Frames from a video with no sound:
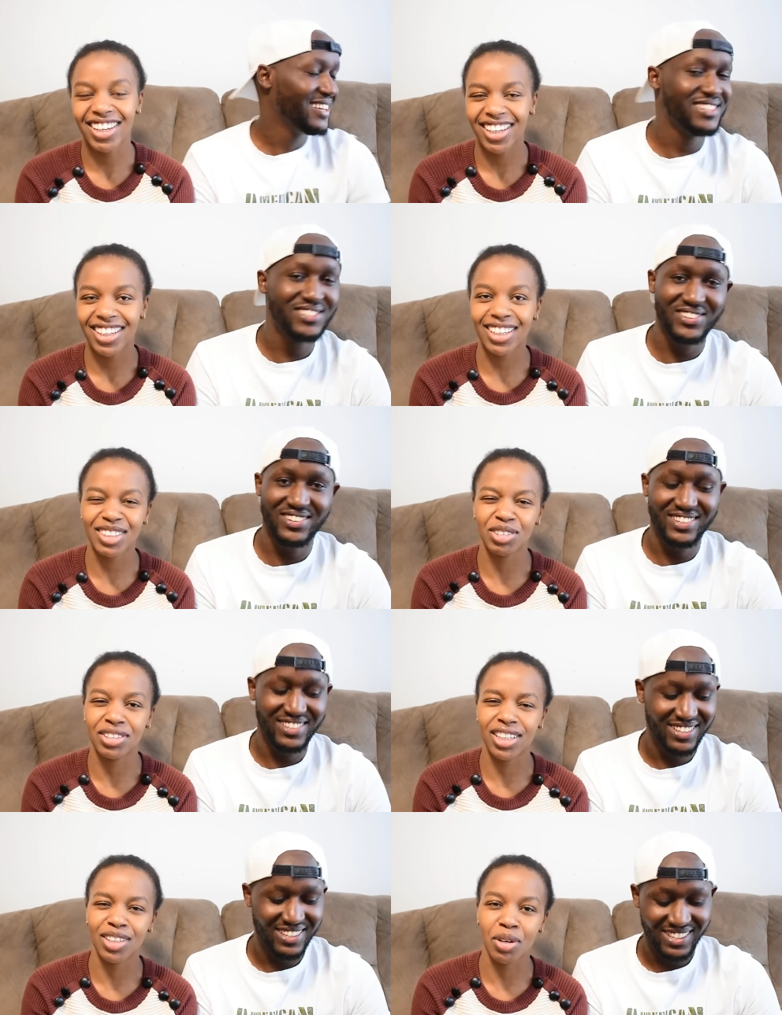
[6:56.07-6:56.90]
Speaker 1: in so. Case
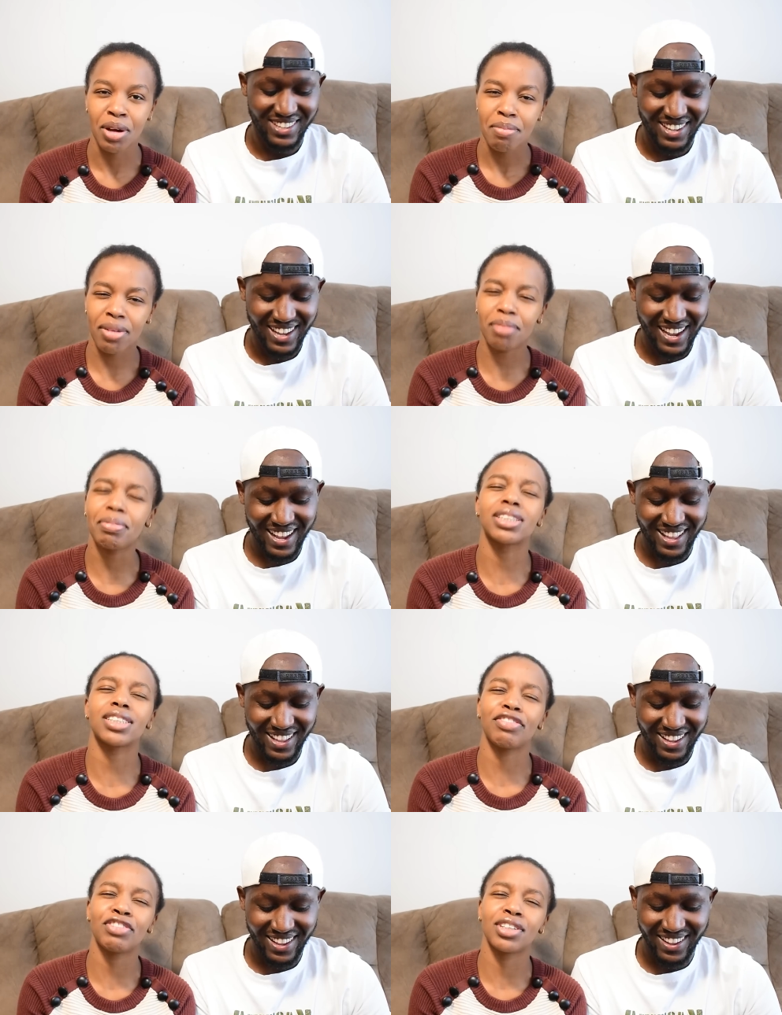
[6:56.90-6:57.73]
you didn't know. But,
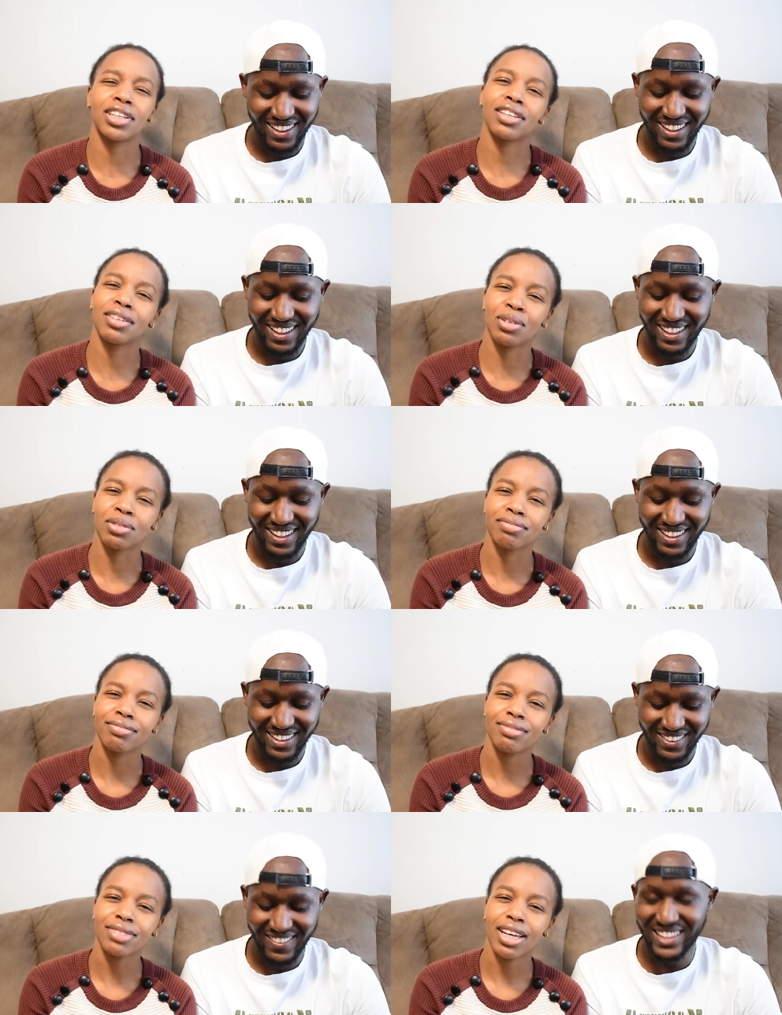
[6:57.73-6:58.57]
but if you didn't
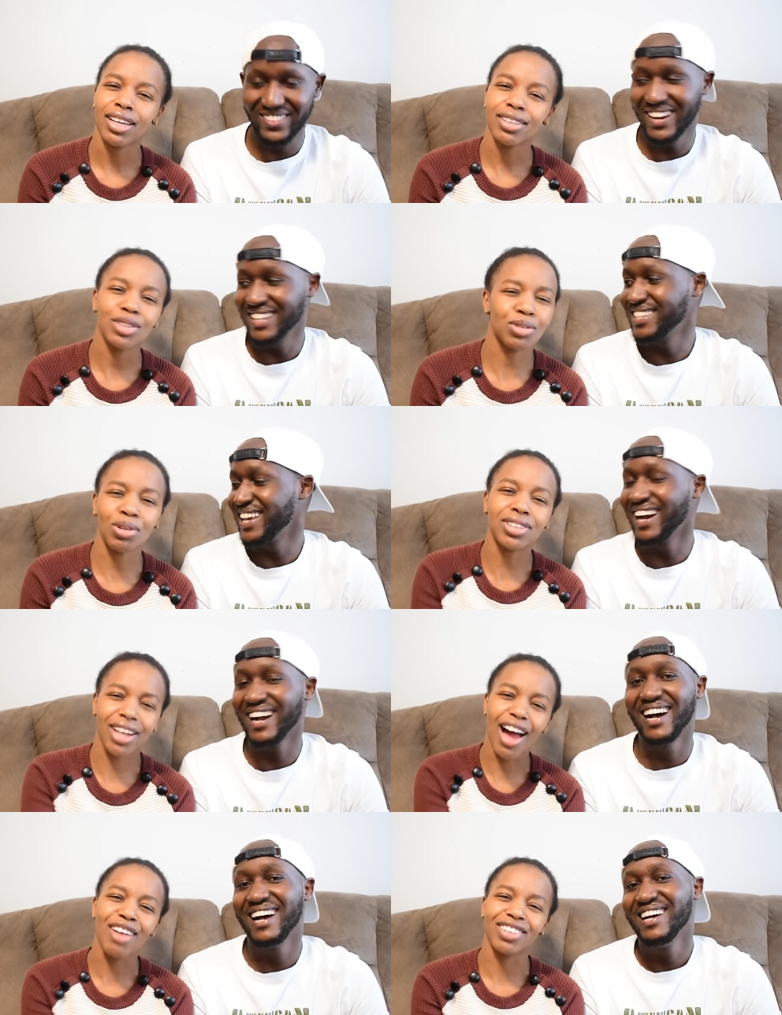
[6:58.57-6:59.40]
know, don't
Speaker 2: love
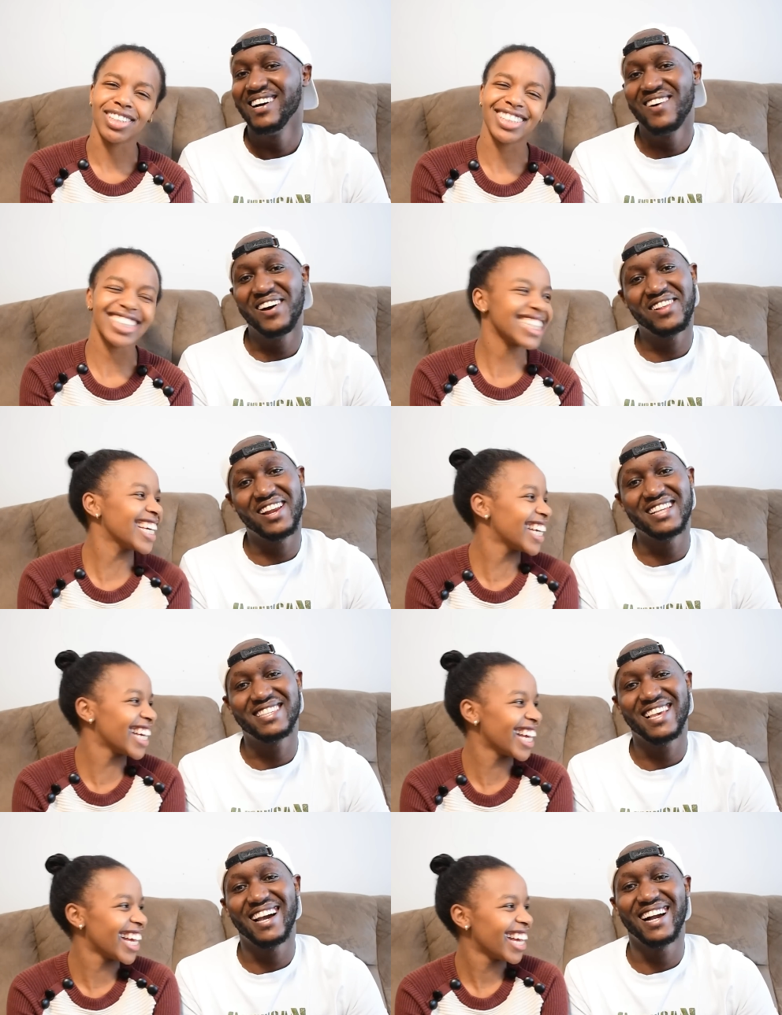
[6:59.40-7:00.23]
us. Watu
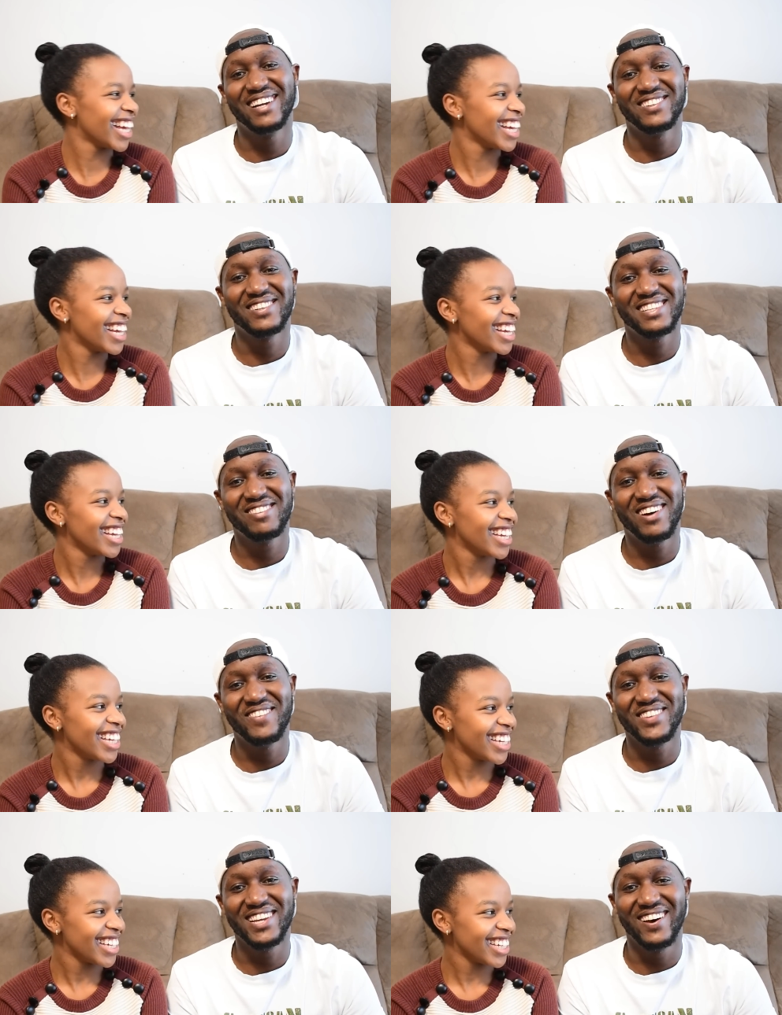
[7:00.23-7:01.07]
wanasikianga
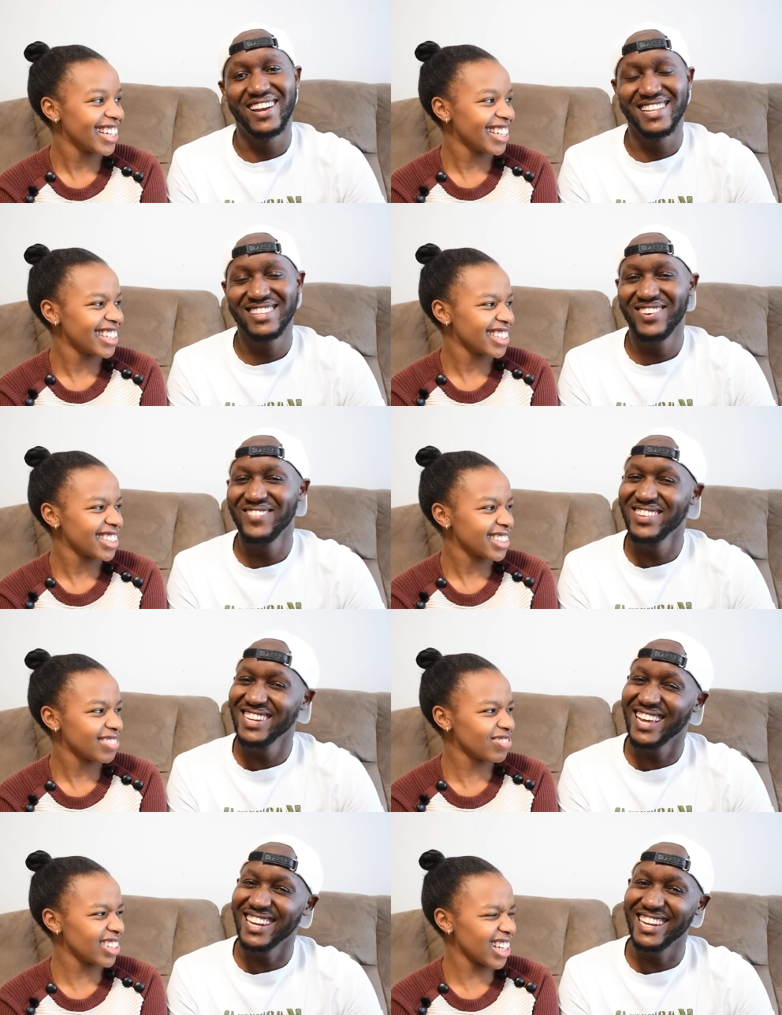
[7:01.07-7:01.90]
tukisema Mila, wanasema
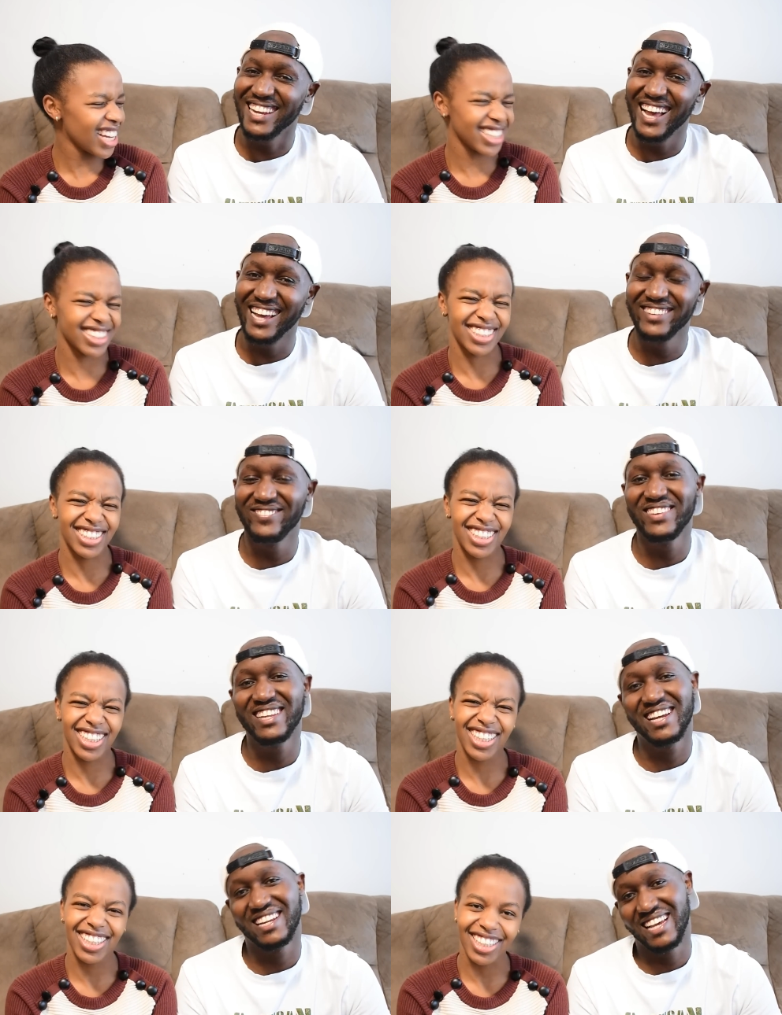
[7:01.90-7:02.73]
Mila ni na
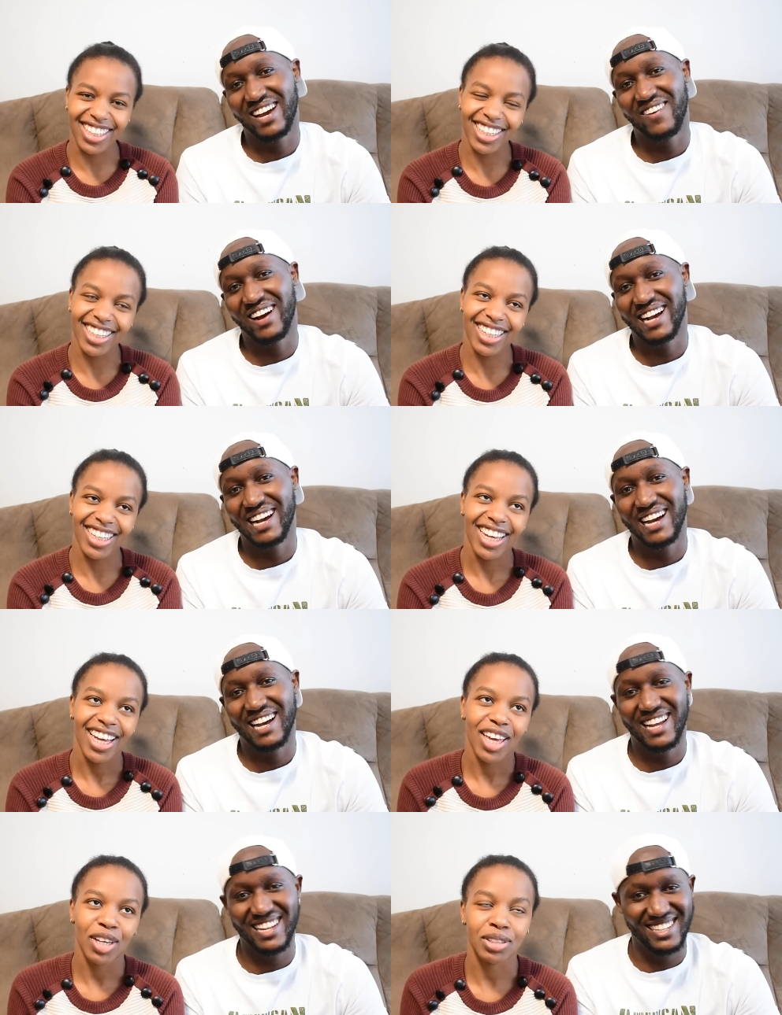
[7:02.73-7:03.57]
Mila ni our
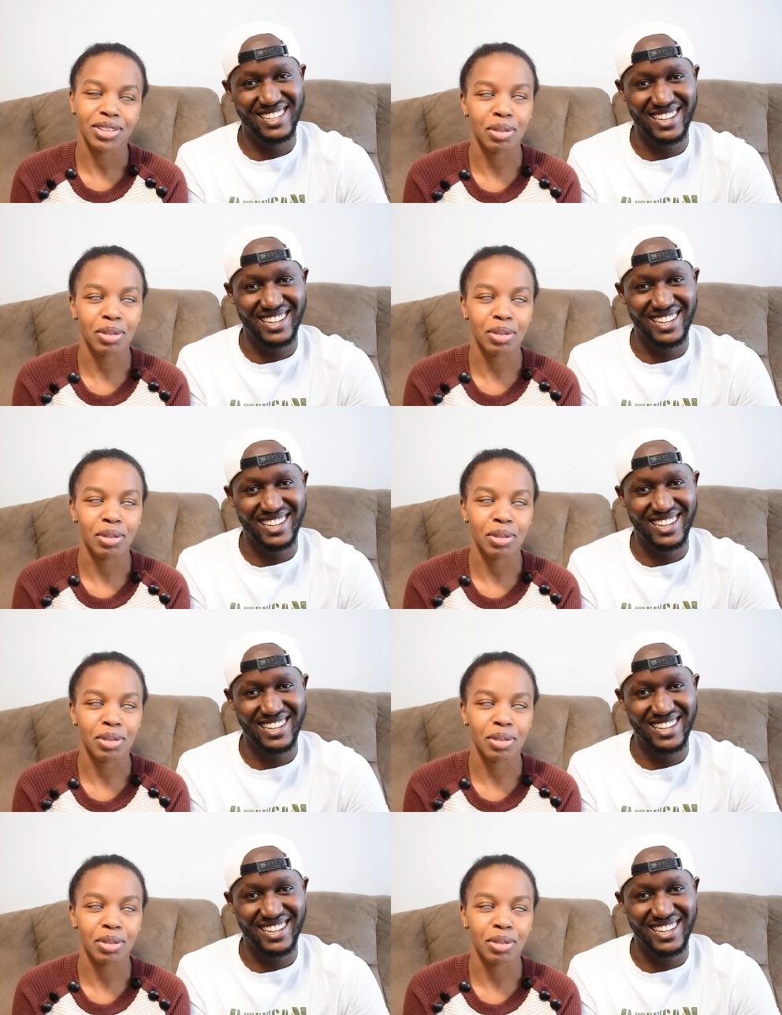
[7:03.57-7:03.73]
car. Yes,